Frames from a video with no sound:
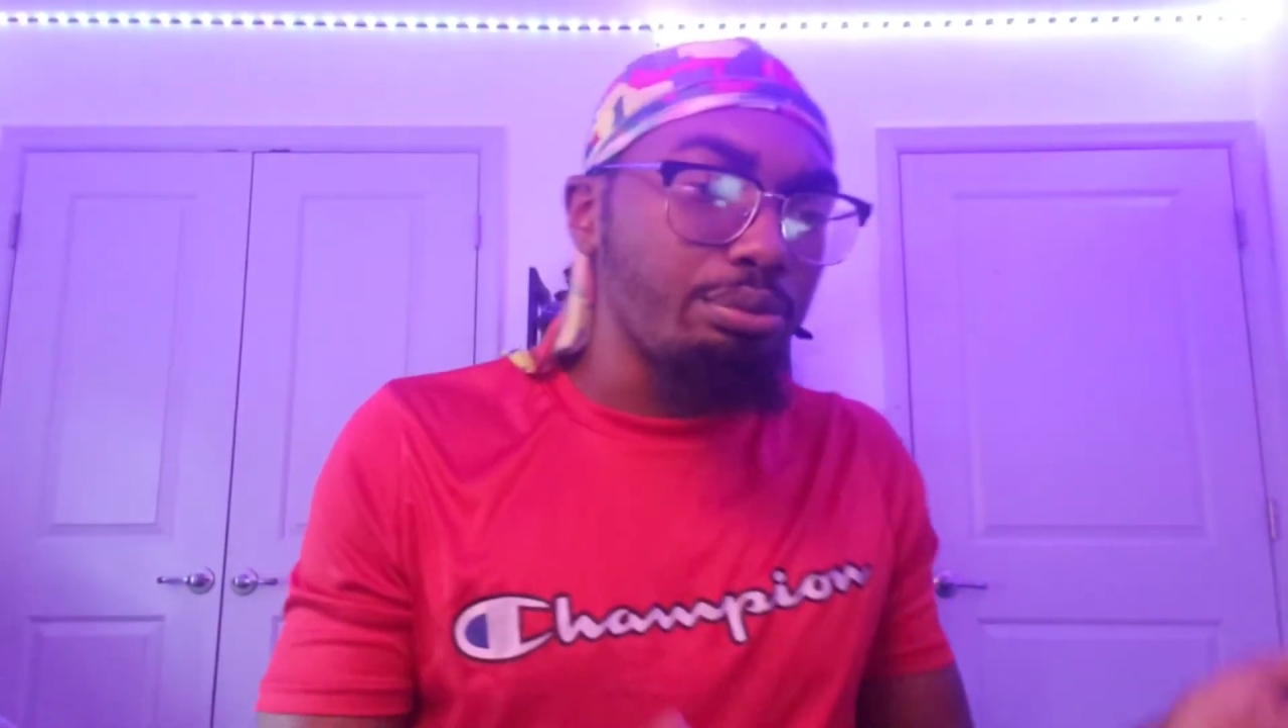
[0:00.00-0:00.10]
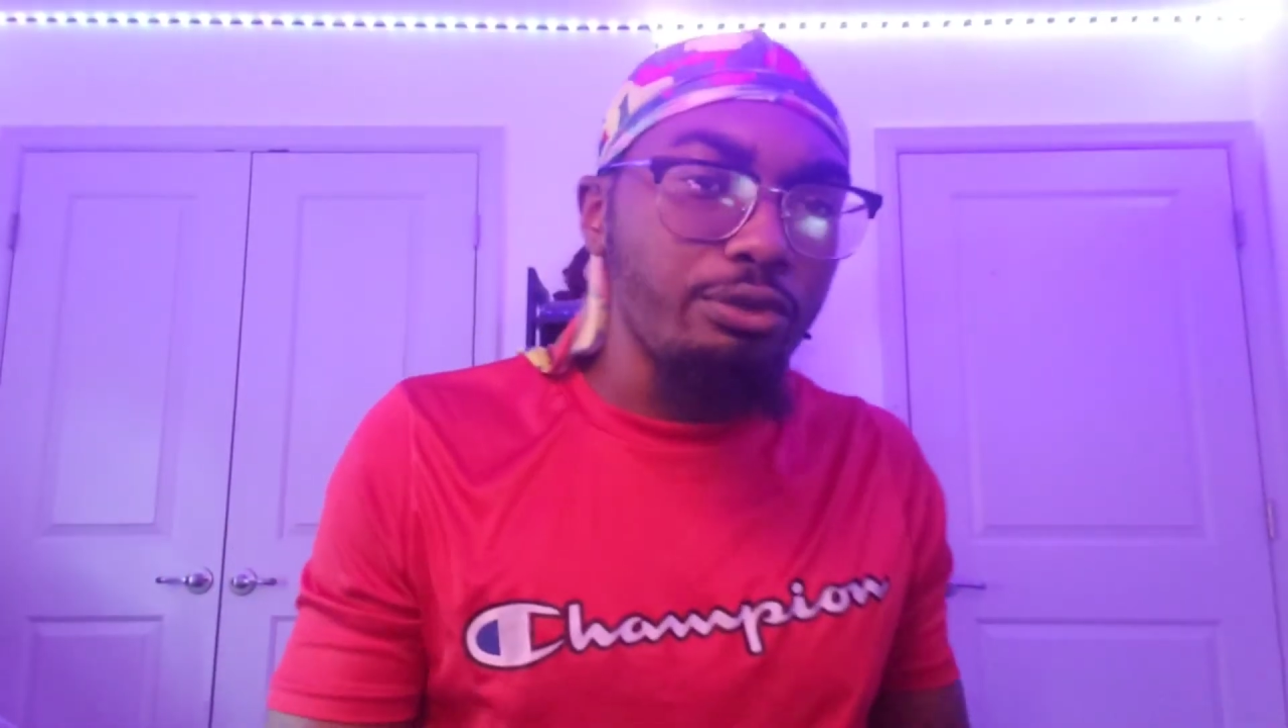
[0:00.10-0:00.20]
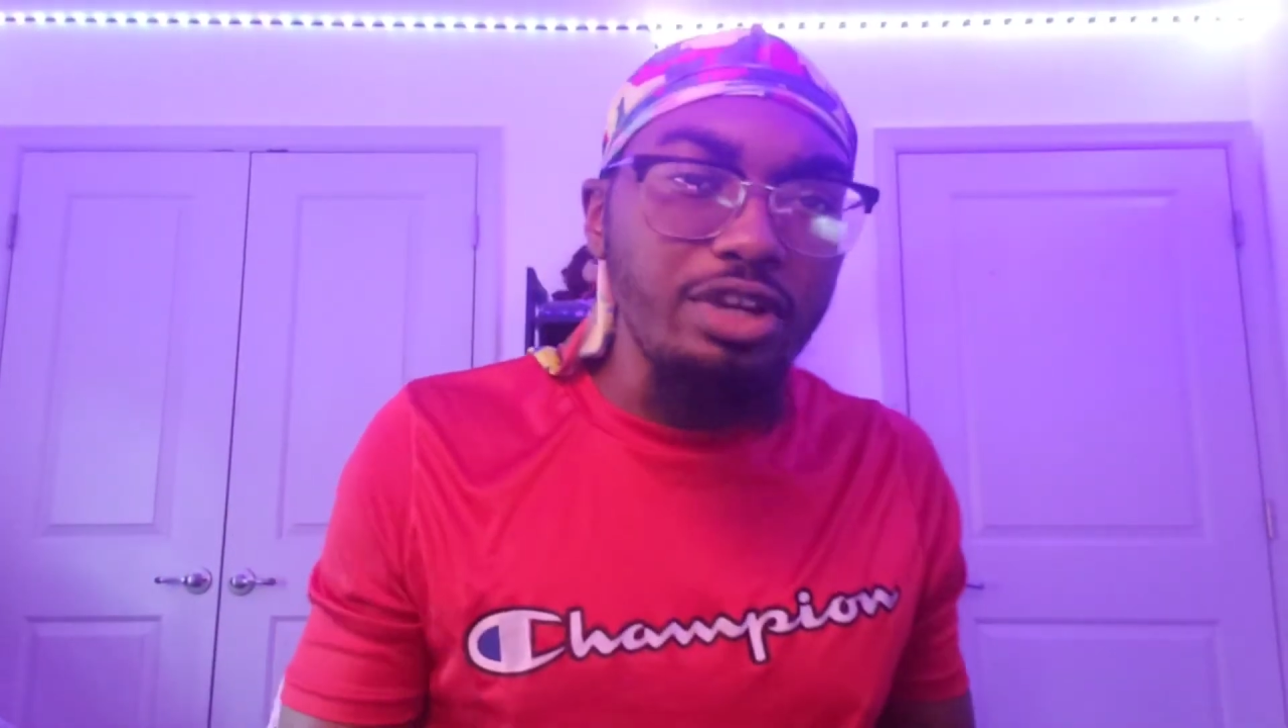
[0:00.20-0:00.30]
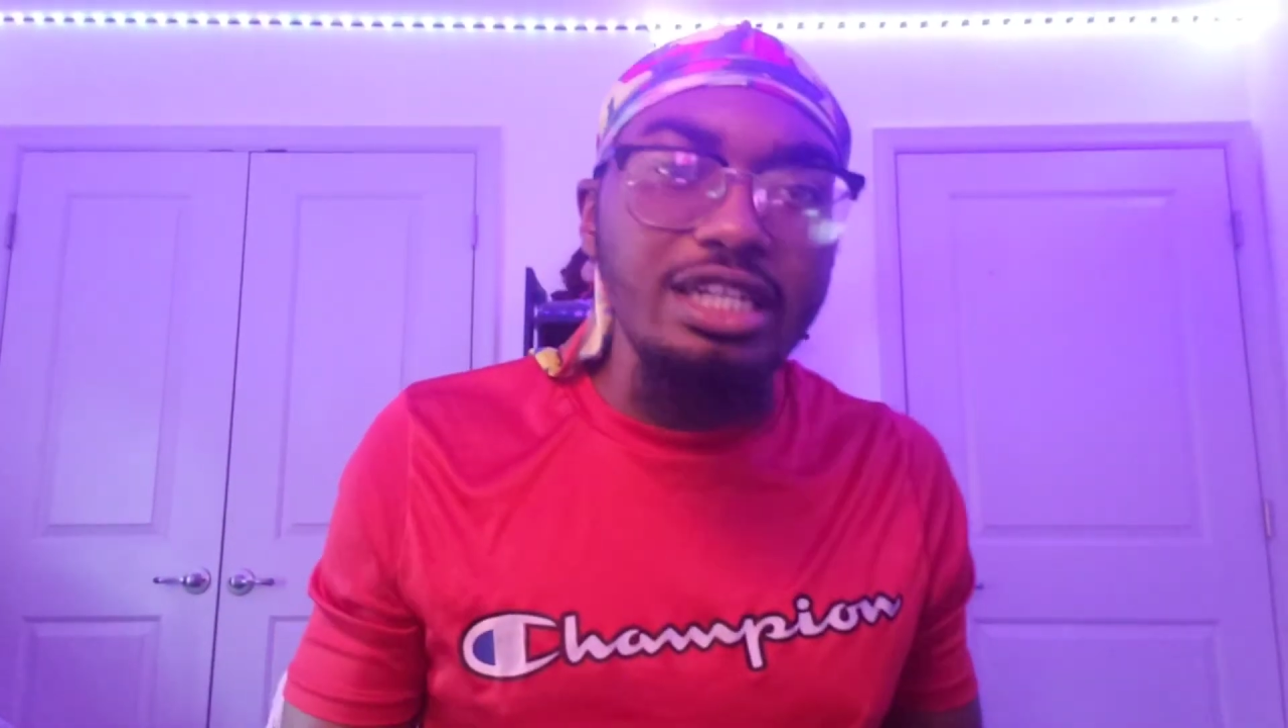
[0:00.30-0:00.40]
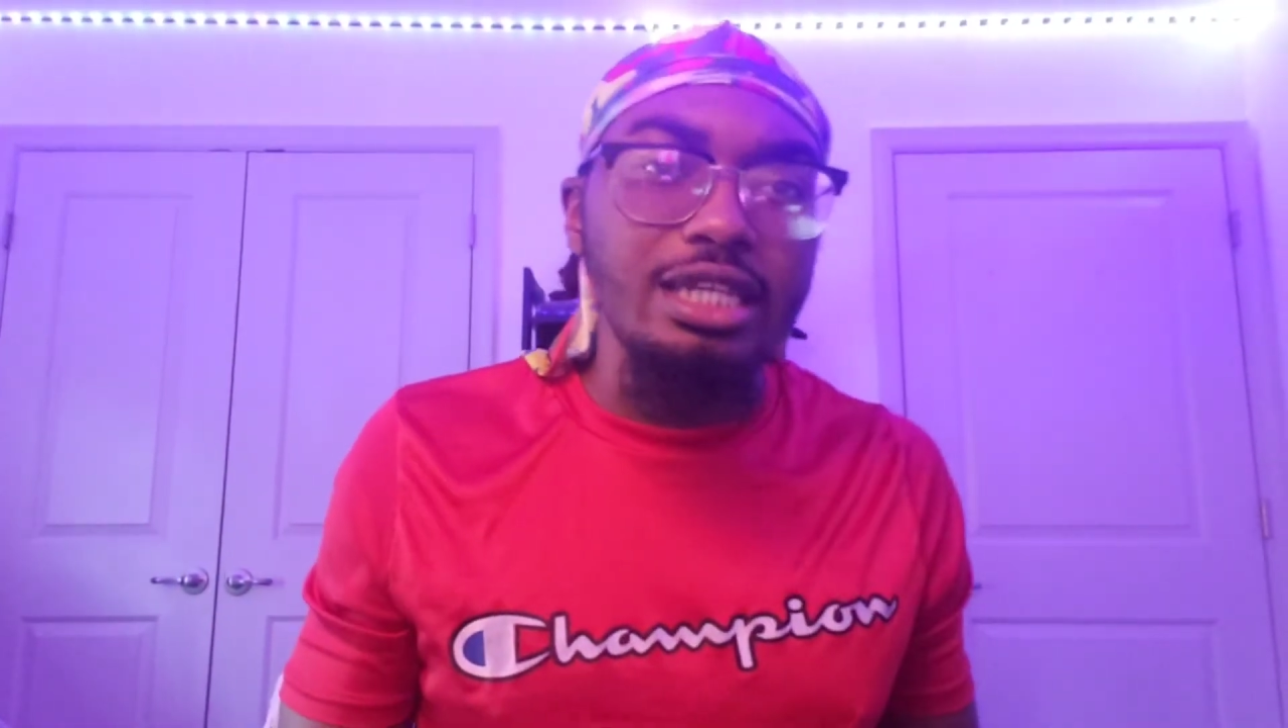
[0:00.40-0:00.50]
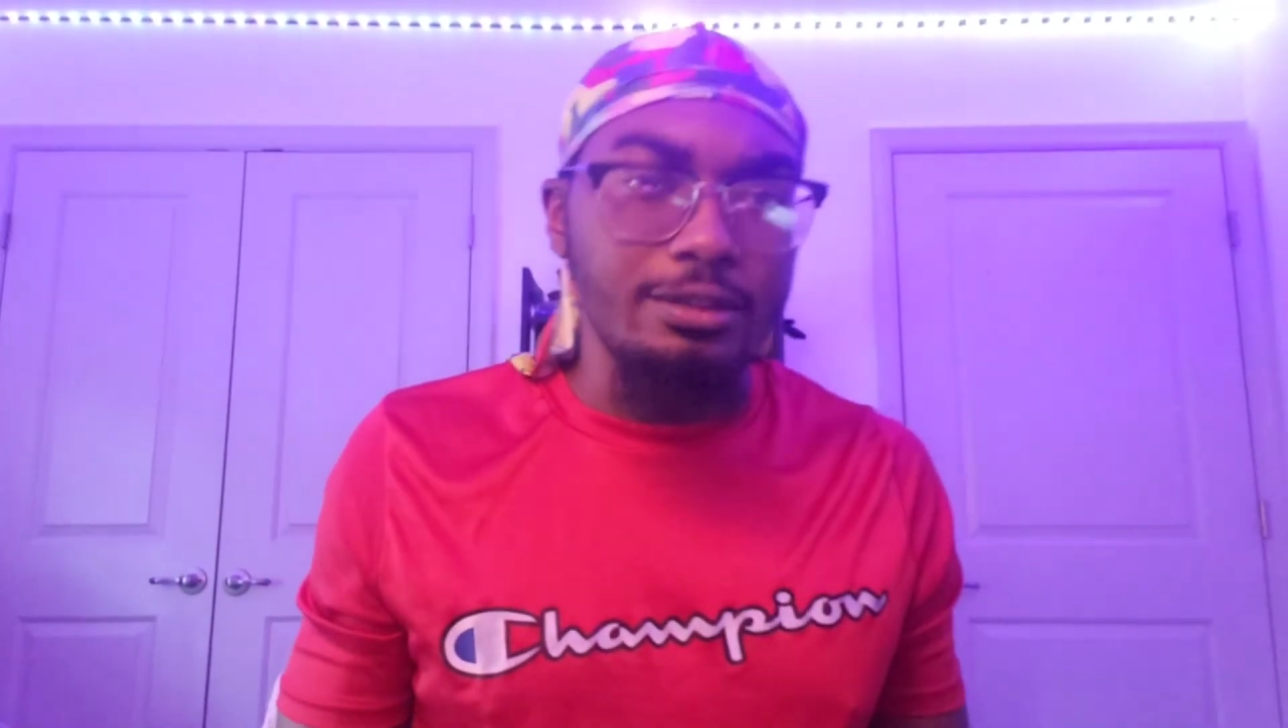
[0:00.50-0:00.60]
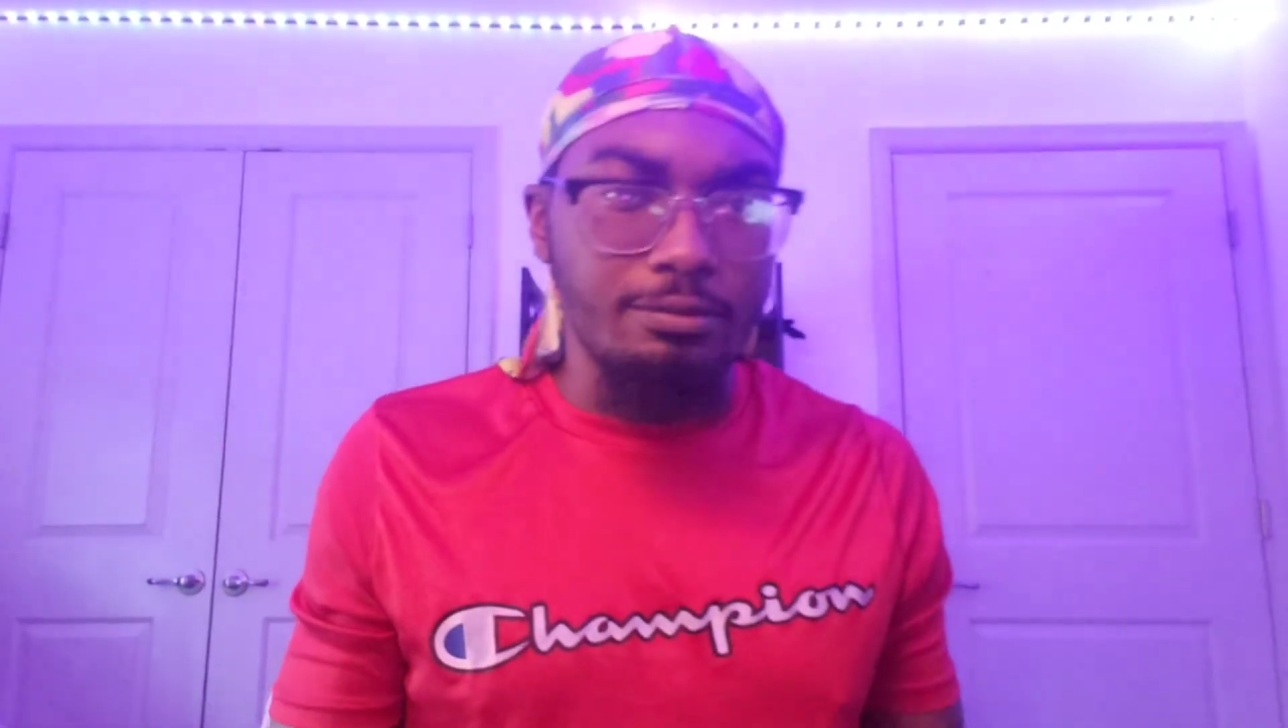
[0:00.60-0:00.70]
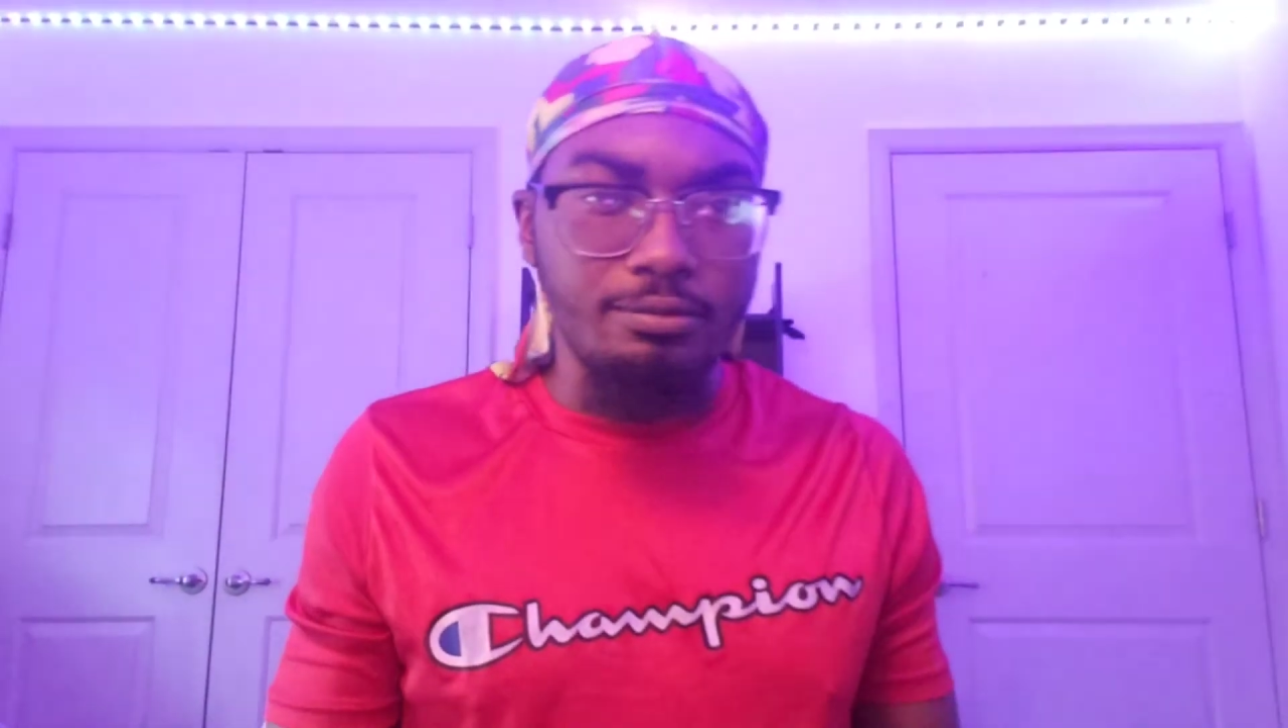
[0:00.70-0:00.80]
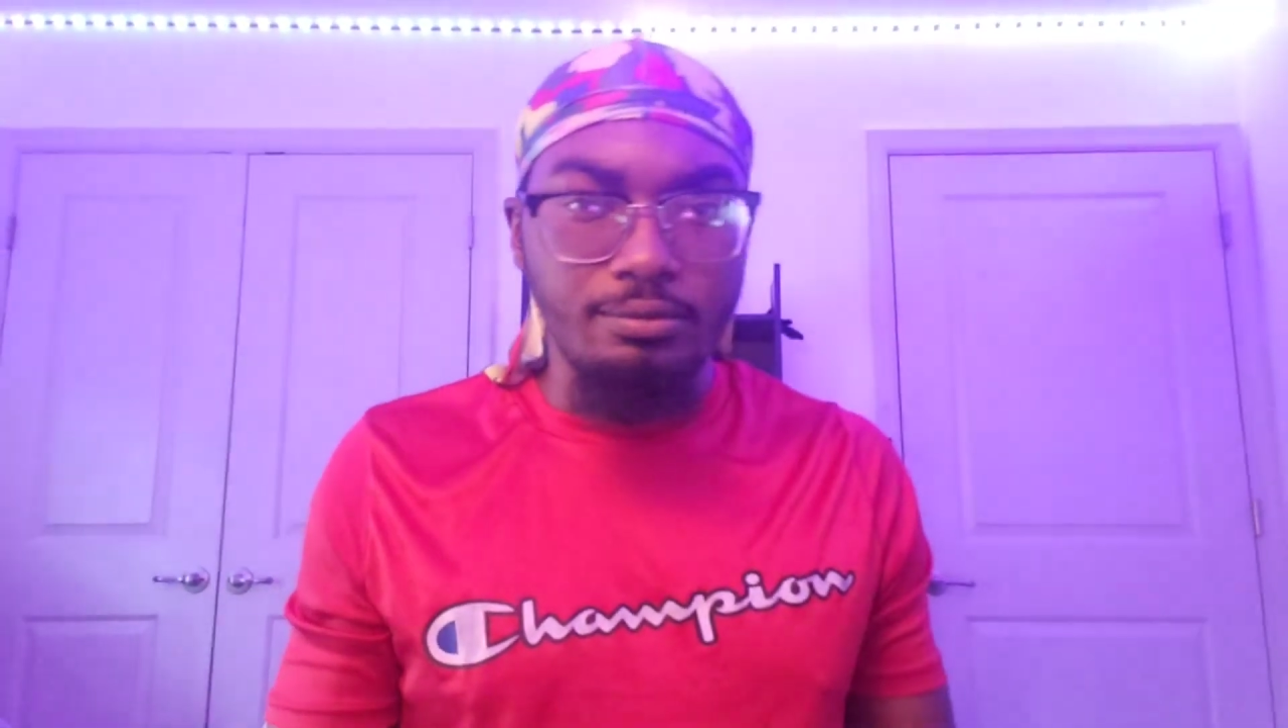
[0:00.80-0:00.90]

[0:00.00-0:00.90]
bring it.